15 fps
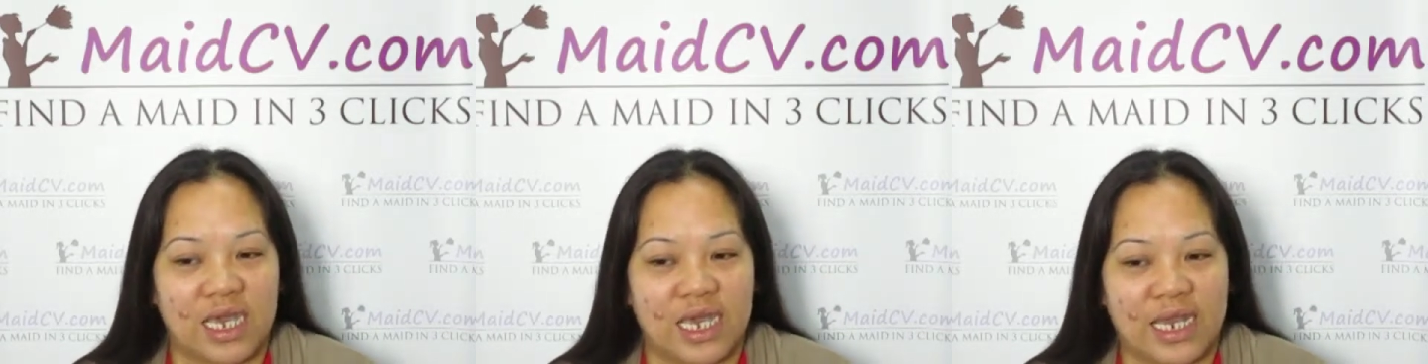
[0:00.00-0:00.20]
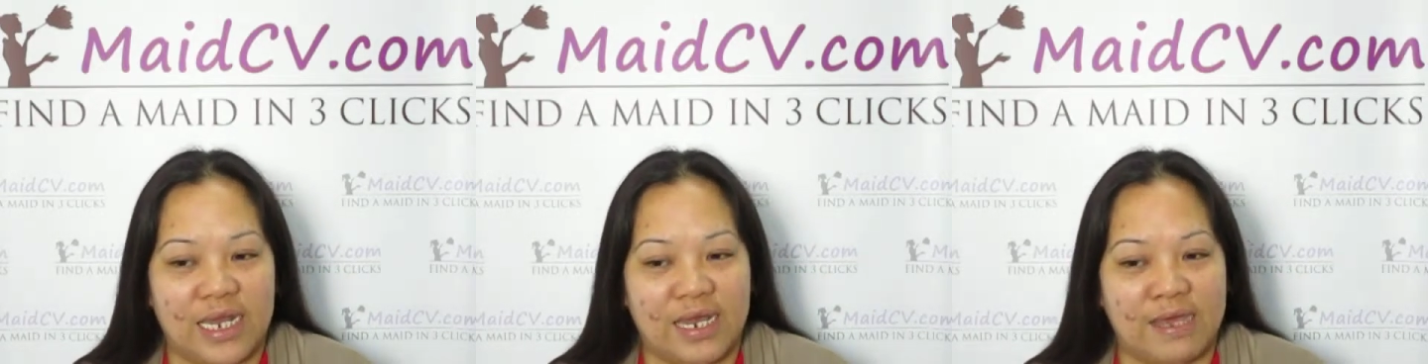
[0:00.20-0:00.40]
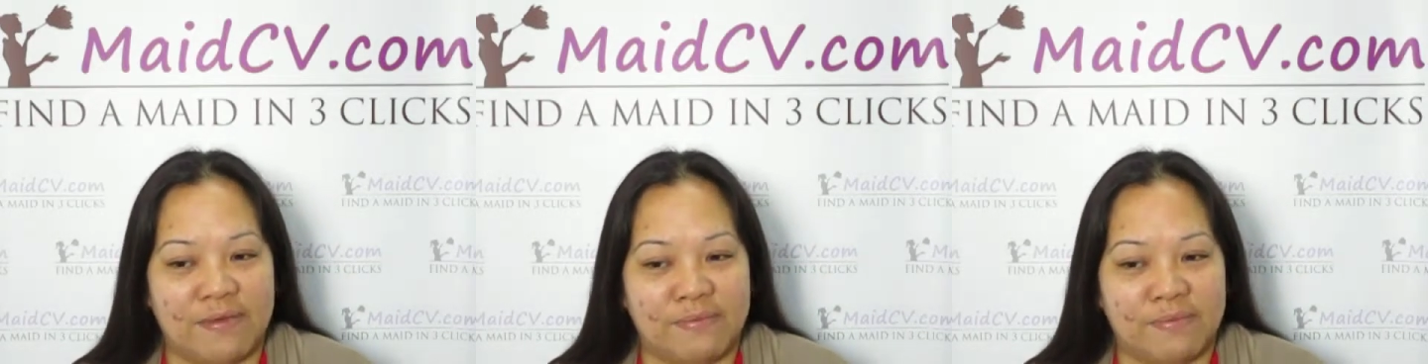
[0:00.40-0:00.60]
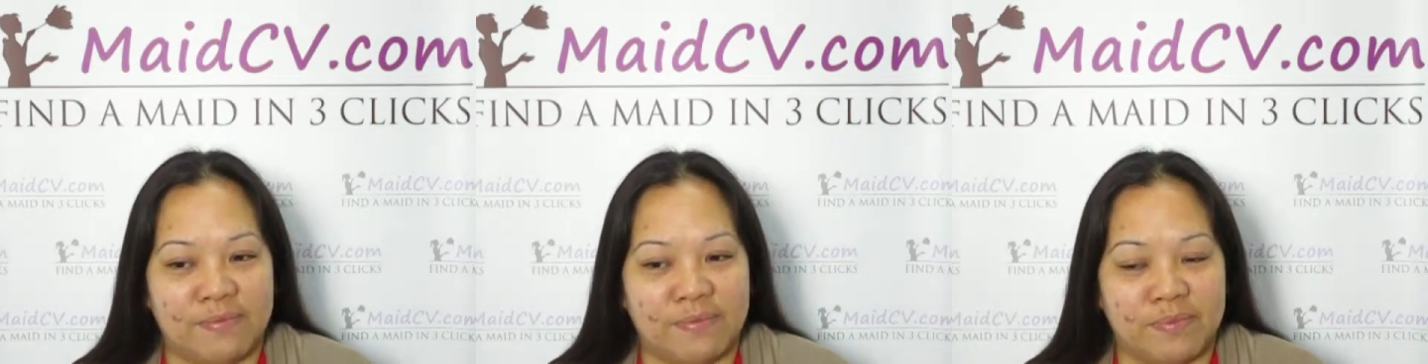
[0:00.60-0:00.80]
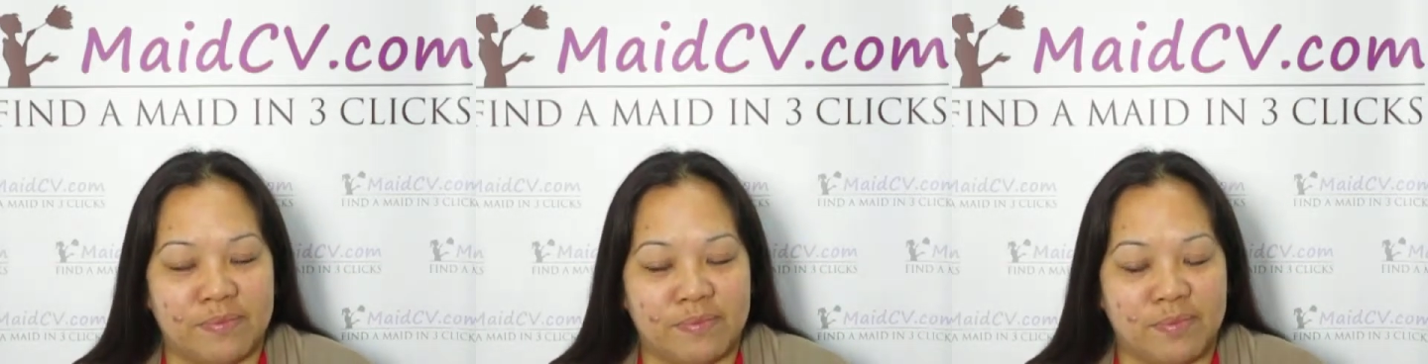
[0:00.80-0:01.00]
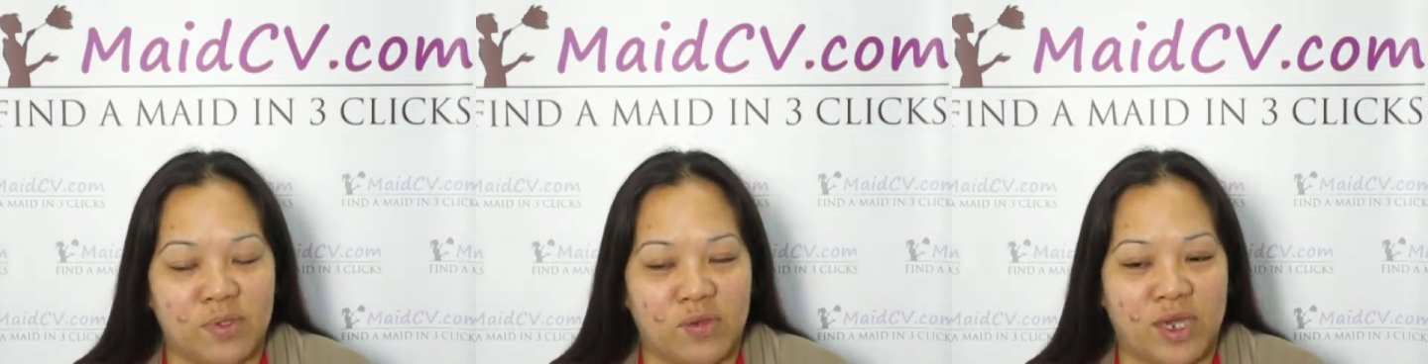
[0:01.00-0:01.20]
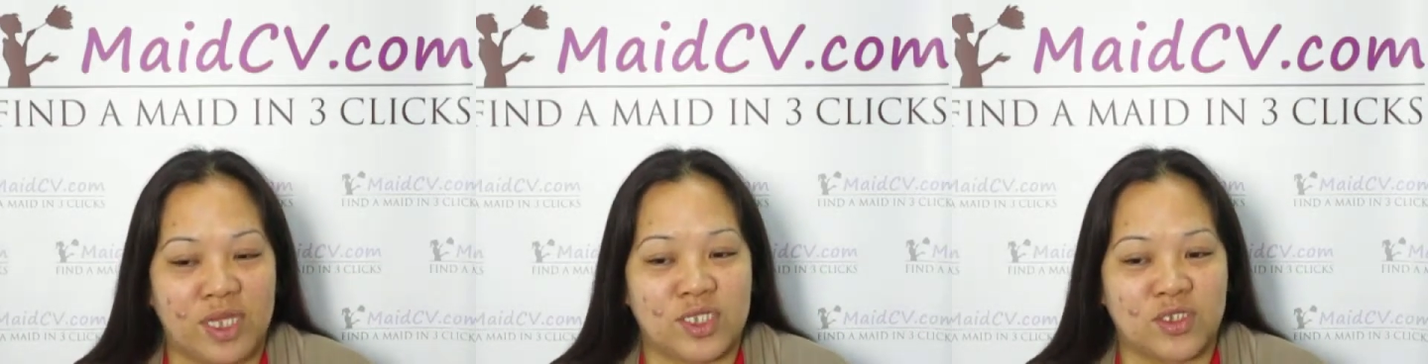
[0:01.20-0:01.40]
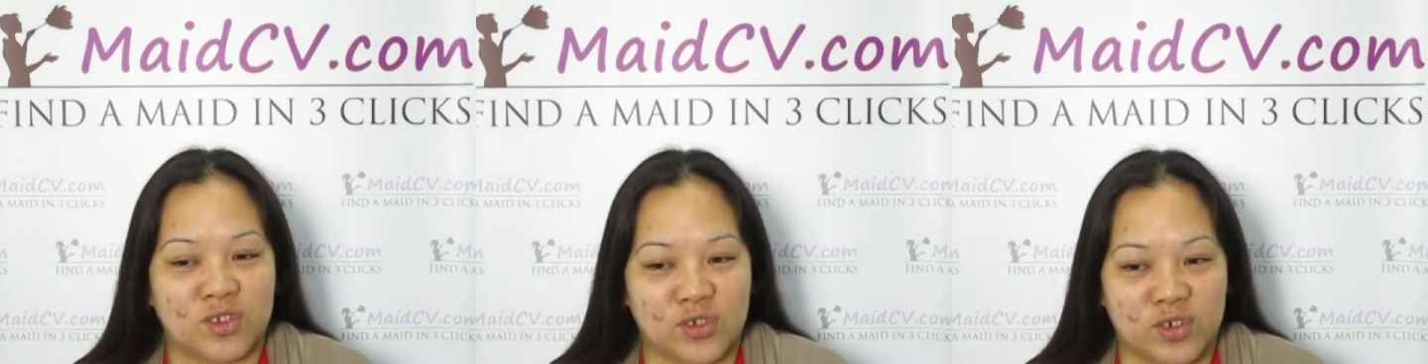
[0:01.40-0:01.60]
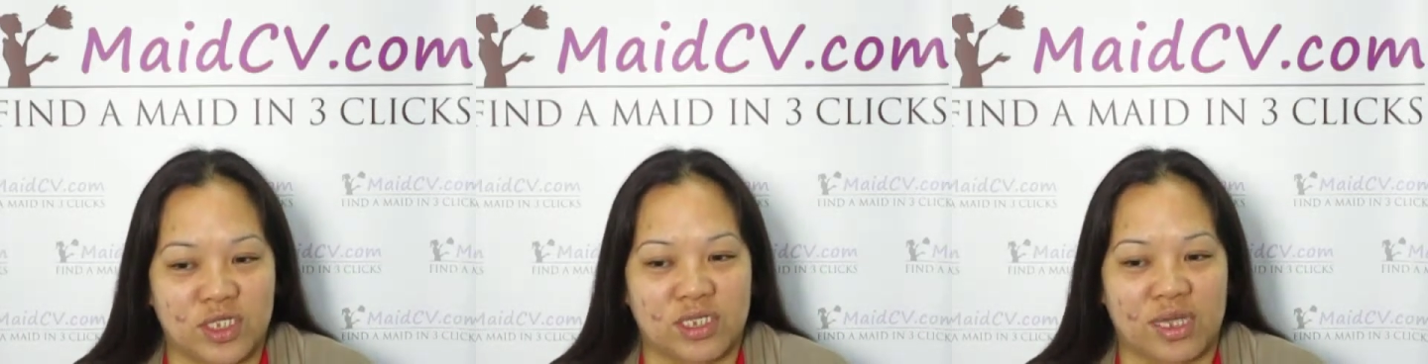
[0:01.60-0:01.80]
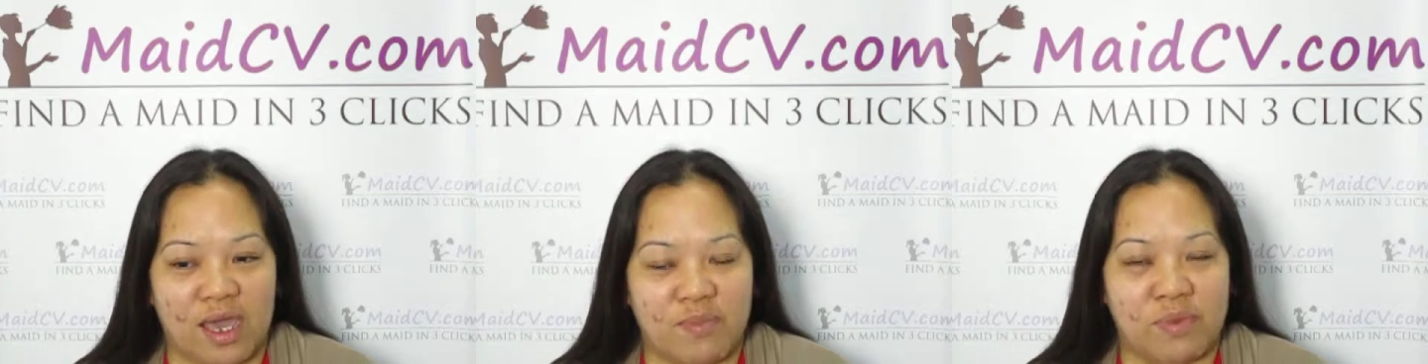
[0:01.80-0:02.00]
and I'm quite sure
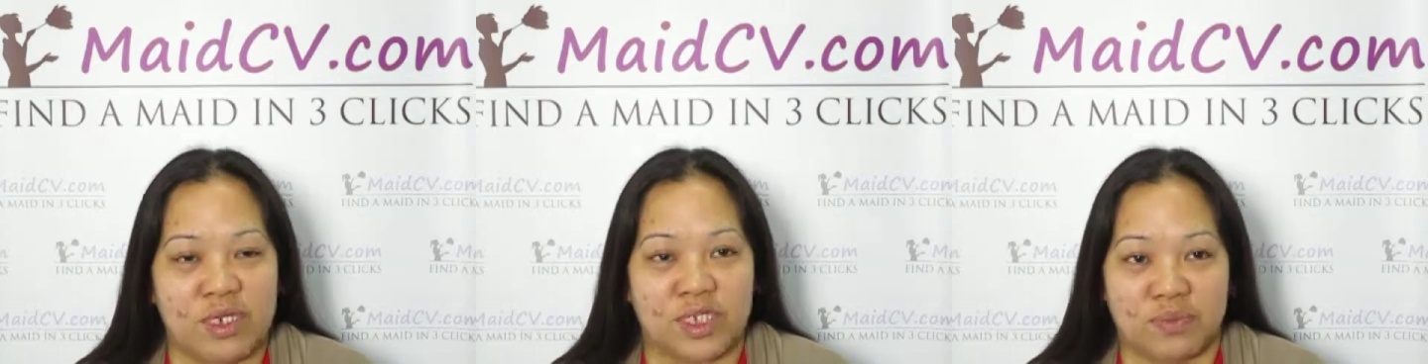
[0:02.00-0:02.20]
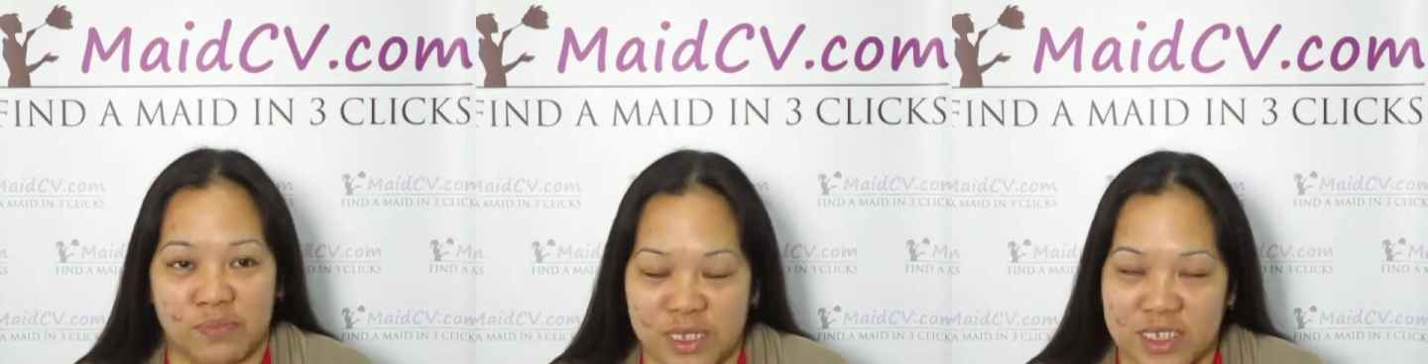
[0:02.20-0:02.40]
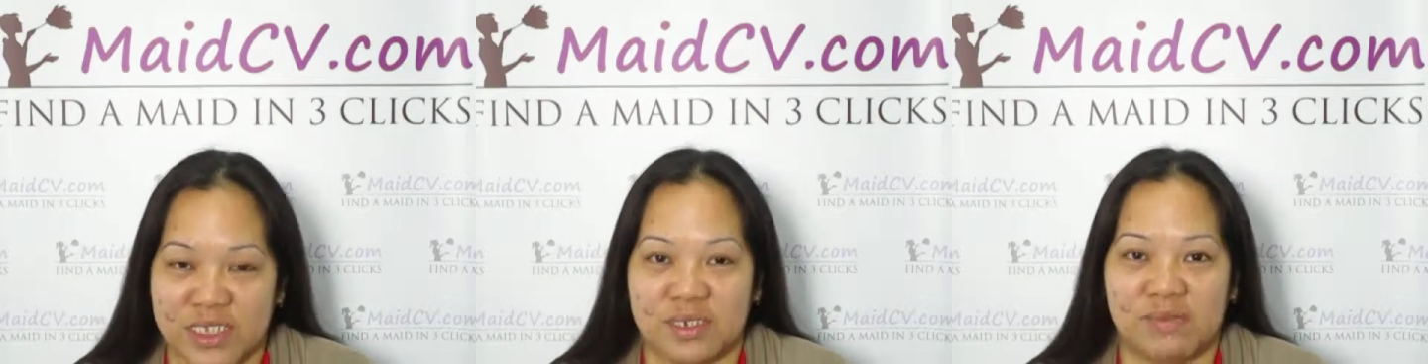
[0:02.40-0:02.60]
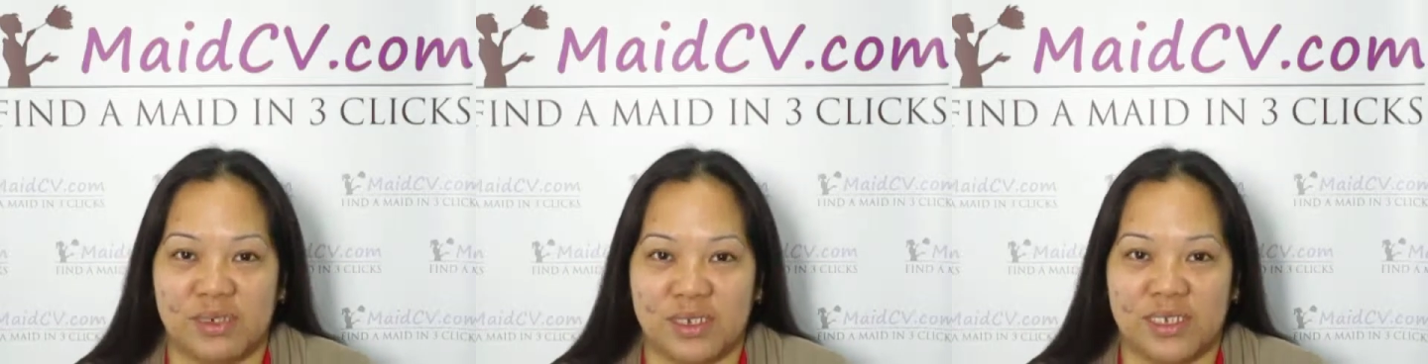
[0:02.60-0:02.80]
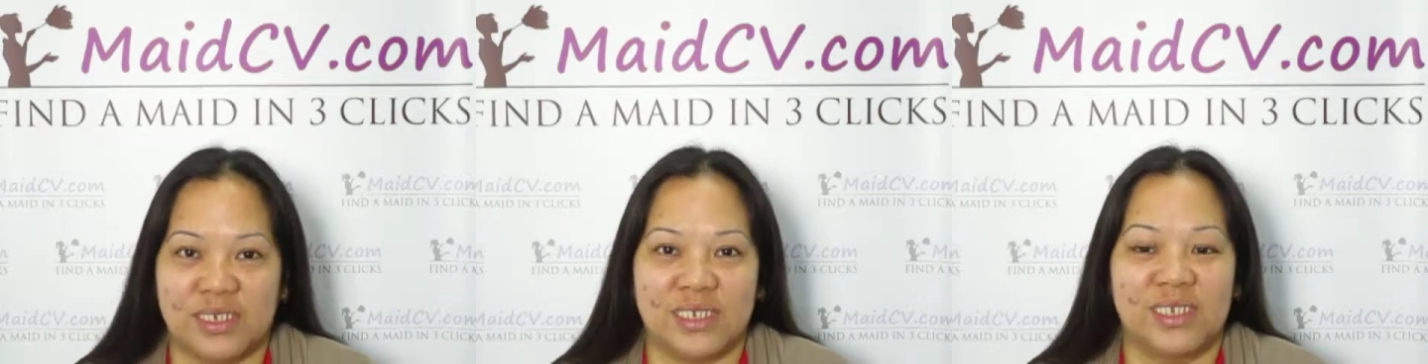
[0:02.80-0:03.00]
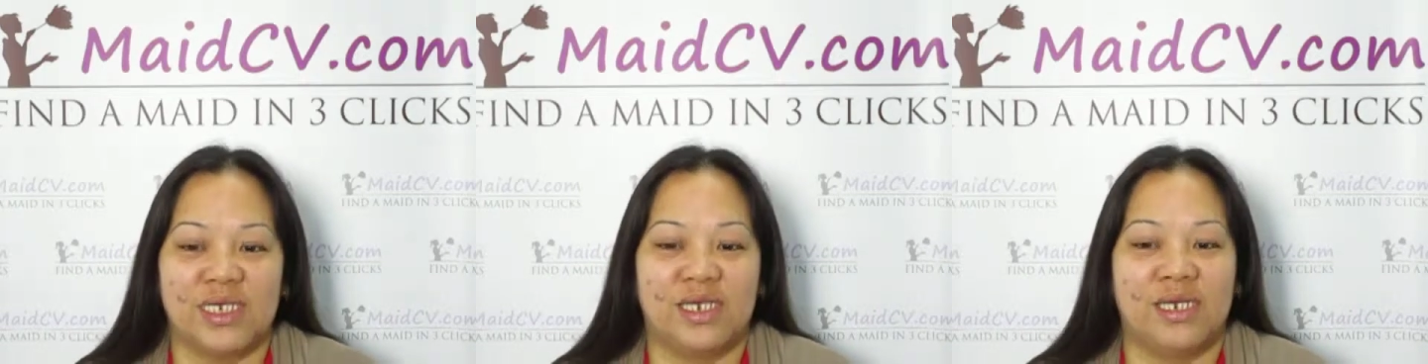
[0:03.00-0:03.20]
that I'm responsible